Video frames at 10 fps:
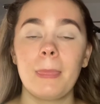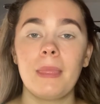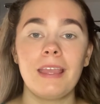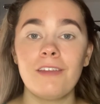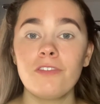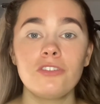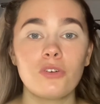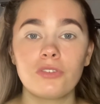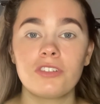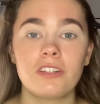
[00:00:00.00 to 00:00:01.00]
even
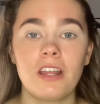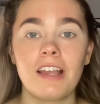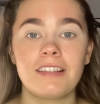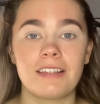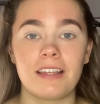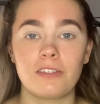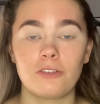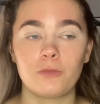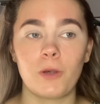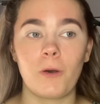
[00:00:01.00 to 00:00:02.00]
doctors and nurses at his
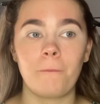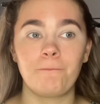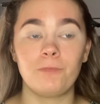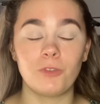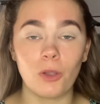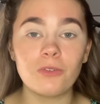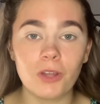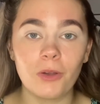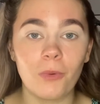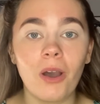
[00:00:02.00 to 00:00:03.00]
hospital don't
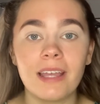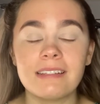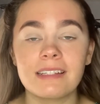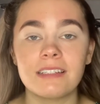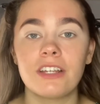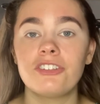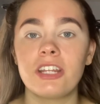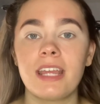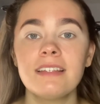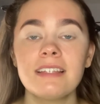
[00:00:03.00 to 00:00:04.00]
know what his condition
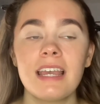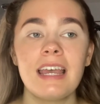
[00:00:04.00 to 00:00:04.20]
is,